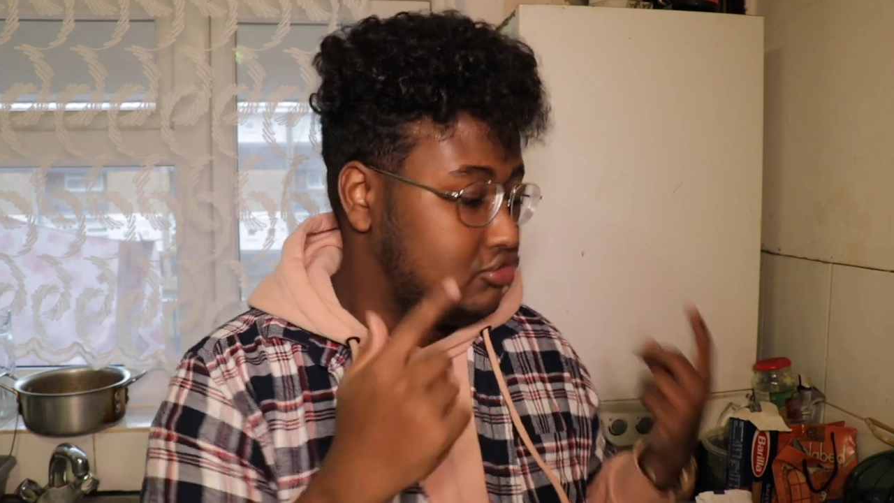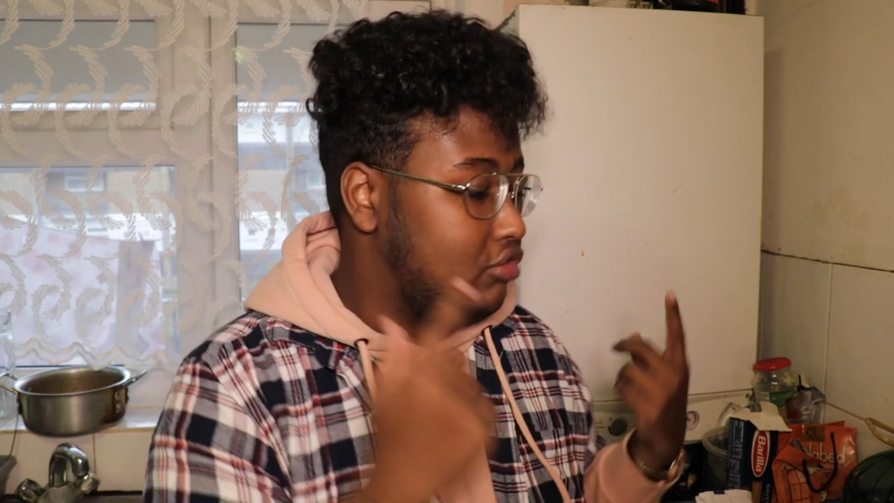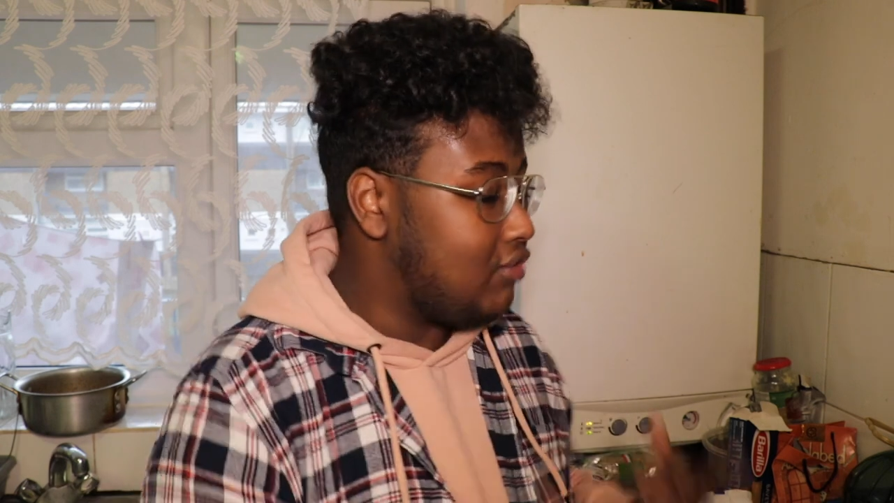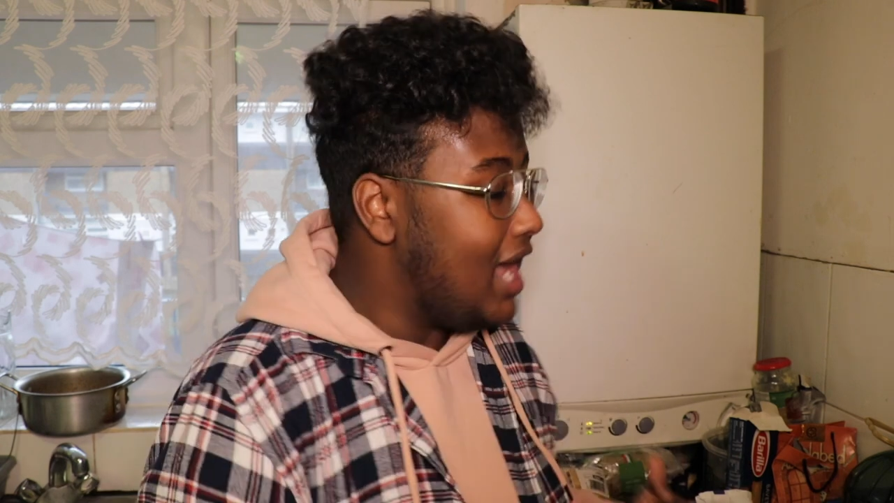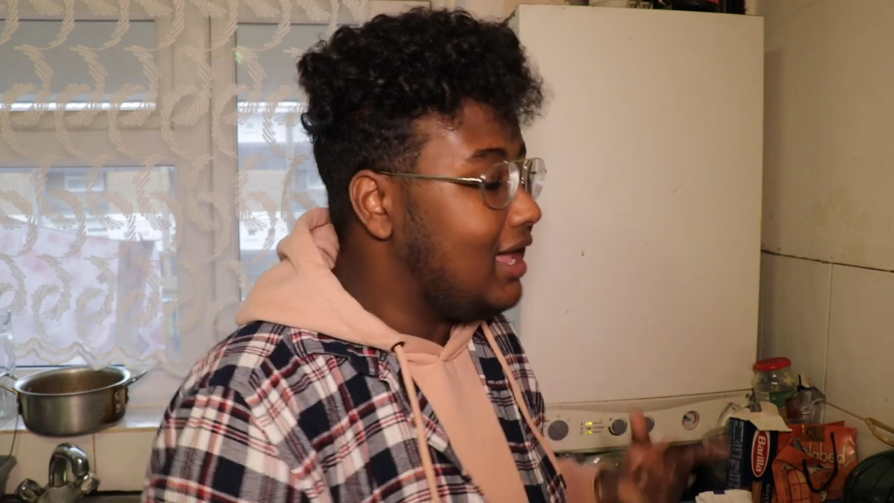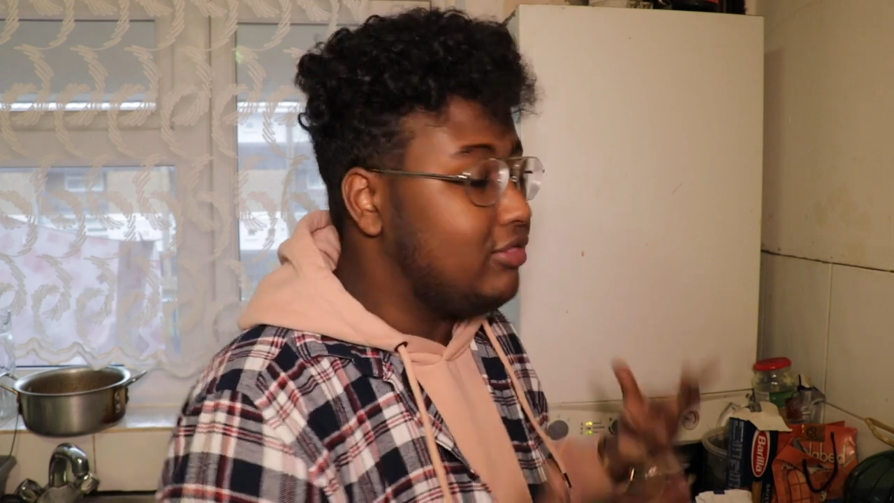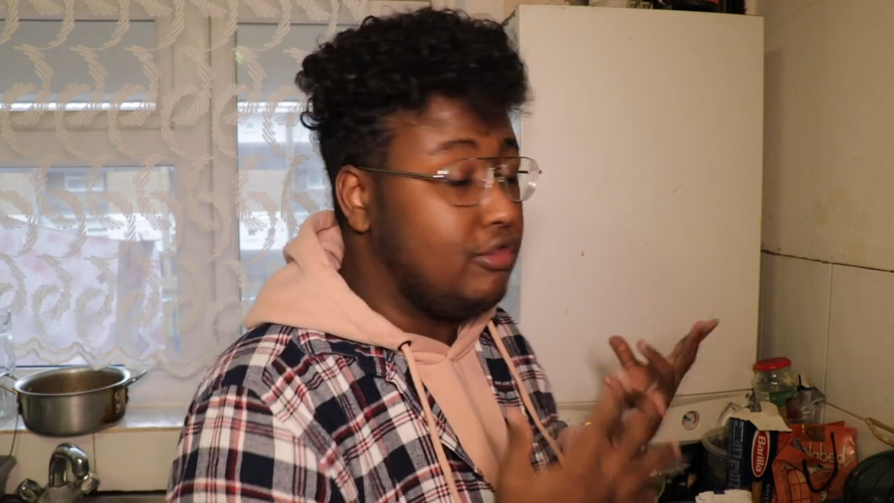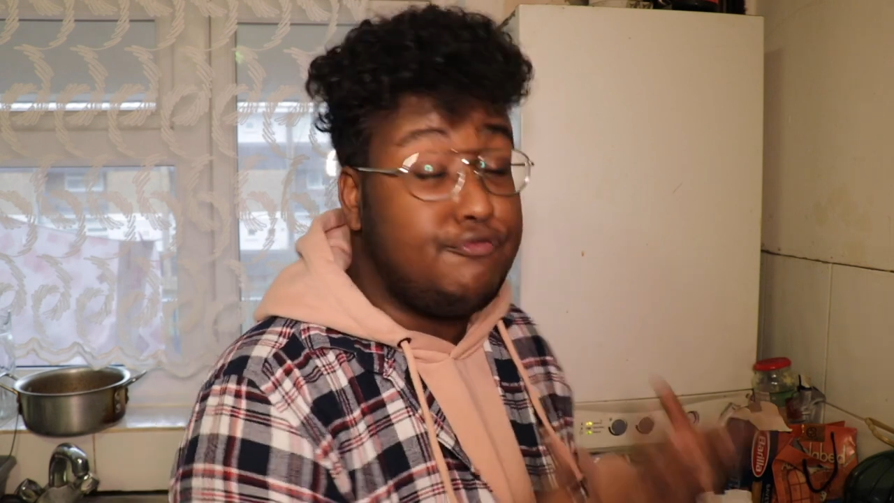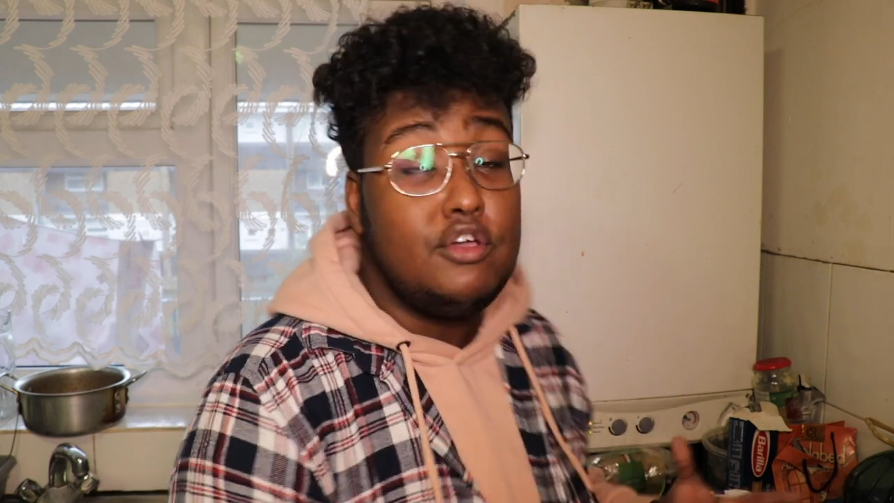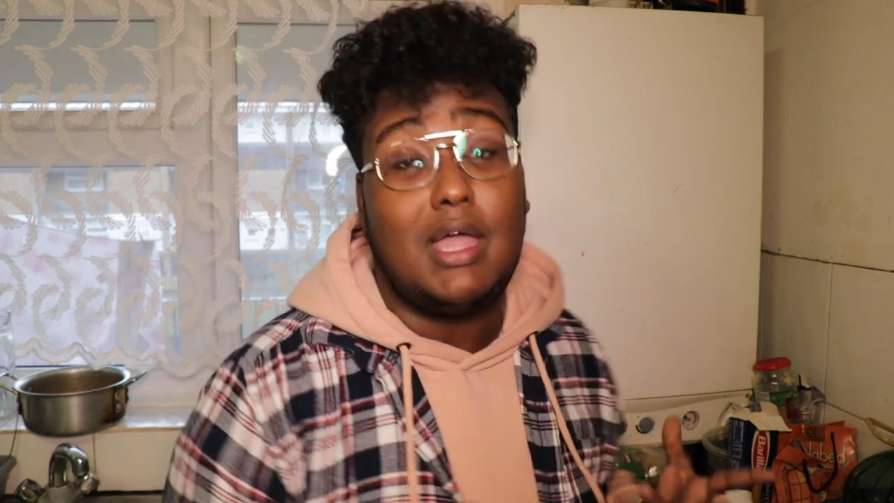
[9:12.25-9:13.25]
So right now,
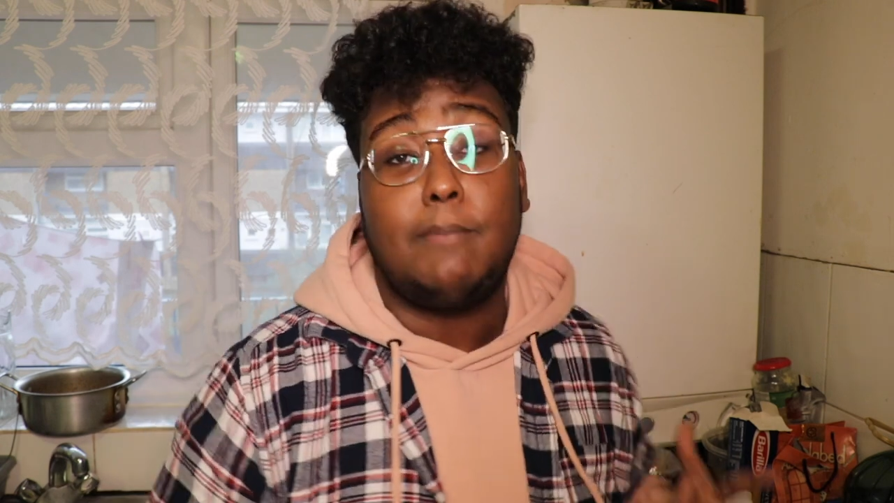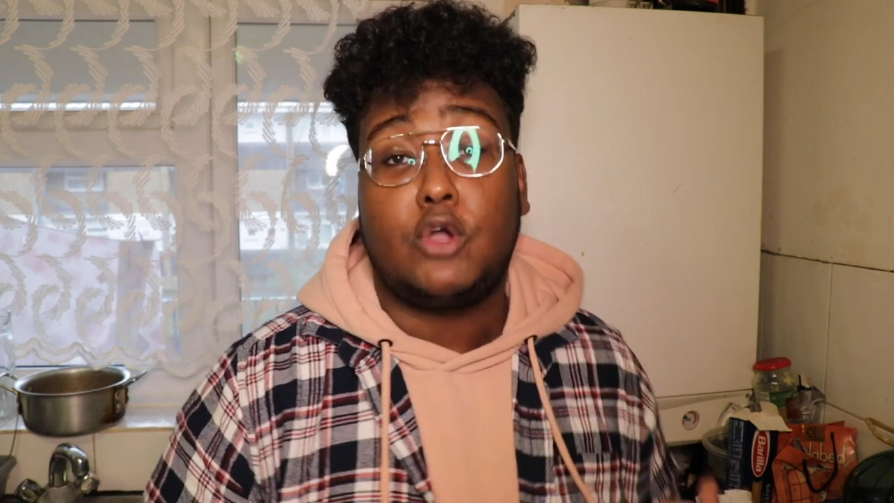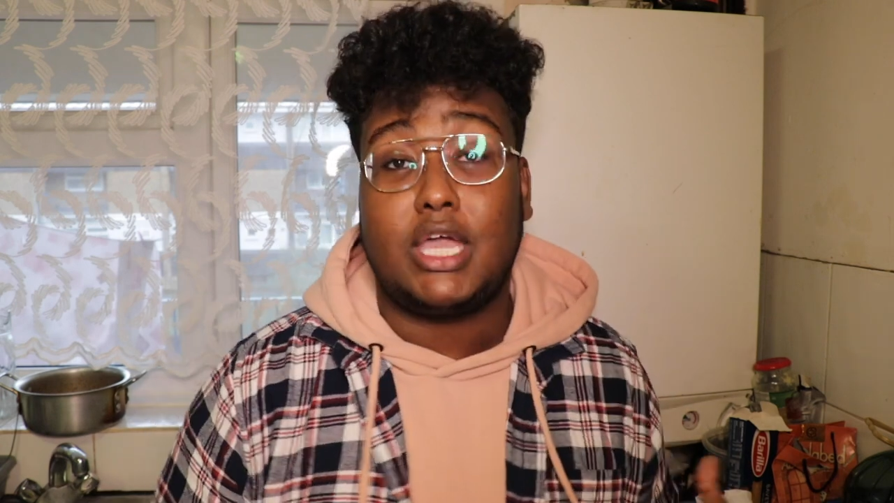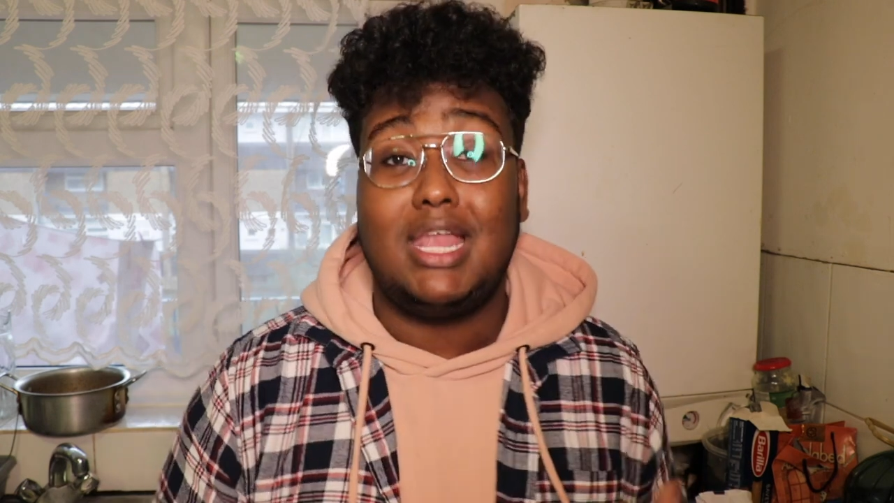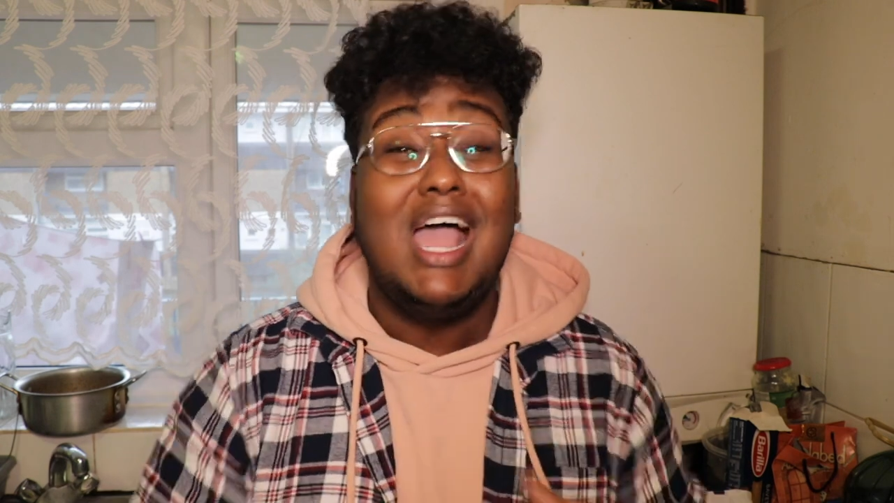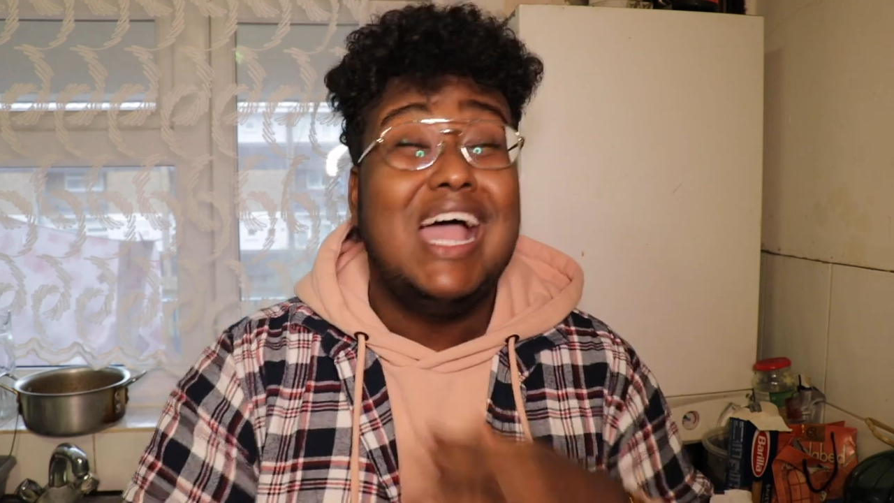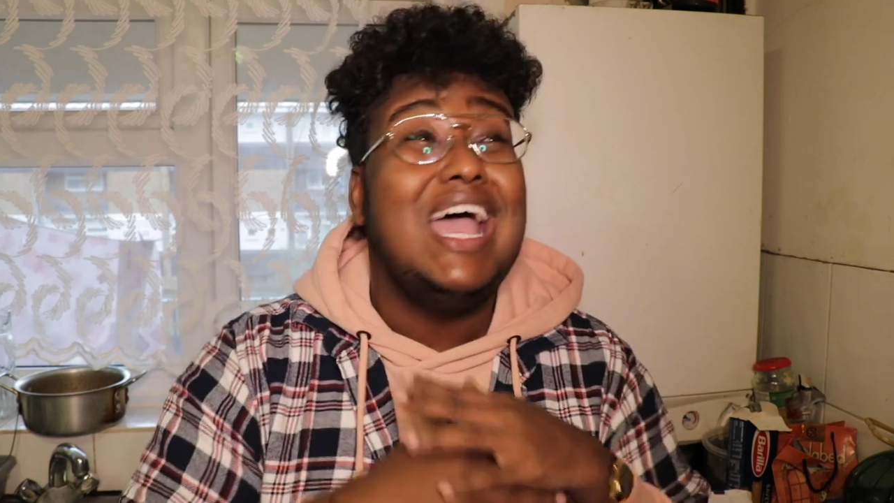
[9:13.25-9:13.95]
the food that I'm cooking,